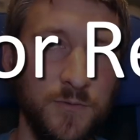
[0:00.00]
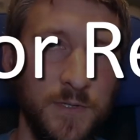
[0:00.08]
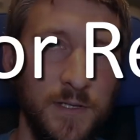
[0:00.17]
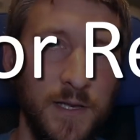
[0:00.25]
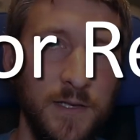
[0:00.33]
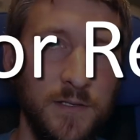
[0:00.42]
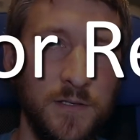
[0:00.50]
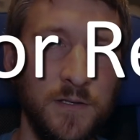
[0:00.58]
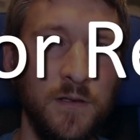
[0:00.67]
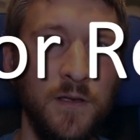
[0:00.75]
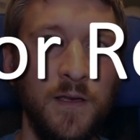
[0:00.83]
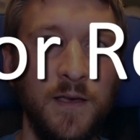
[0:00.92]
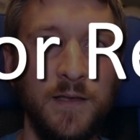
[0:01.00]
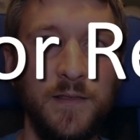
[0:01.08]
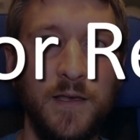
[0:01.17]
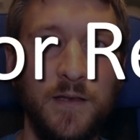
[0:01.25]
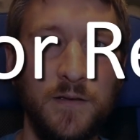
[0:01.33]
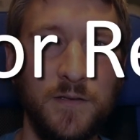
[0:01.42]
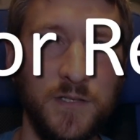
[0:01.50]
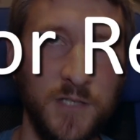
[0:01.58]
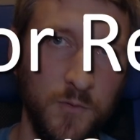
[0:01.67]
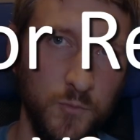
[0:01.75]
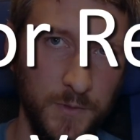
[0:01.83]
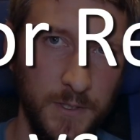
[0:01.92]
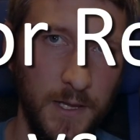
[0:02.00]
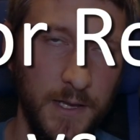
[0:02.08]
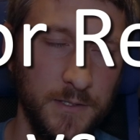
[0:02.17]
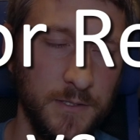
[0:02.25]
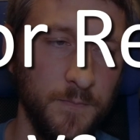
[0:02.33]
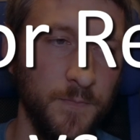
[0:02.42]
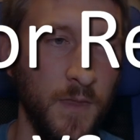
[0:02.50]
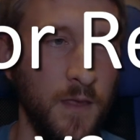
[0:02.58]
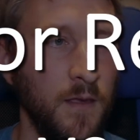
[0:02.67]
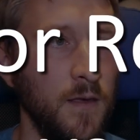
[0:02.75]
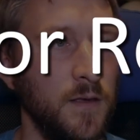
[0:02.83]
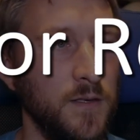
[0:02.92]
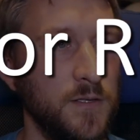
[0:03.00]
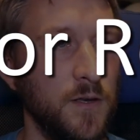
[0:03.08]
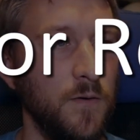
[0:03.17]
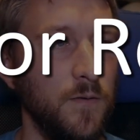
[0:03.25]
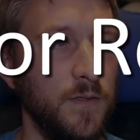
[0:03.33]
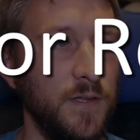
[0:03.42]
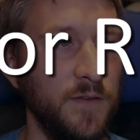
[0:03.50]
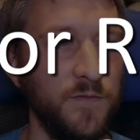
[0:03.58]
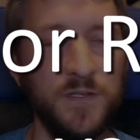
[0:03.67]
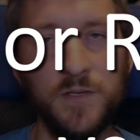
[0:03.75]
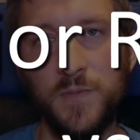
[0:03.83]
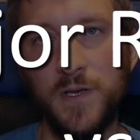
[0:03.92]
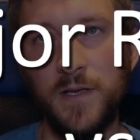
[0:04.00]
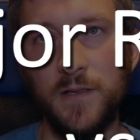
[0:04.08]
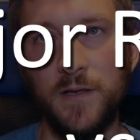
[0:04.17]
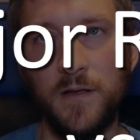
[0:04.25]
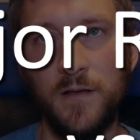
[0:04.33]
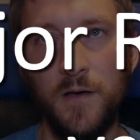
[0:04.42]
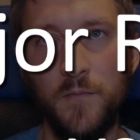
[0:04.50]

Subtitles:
relays and then sub relays. So the difference being that a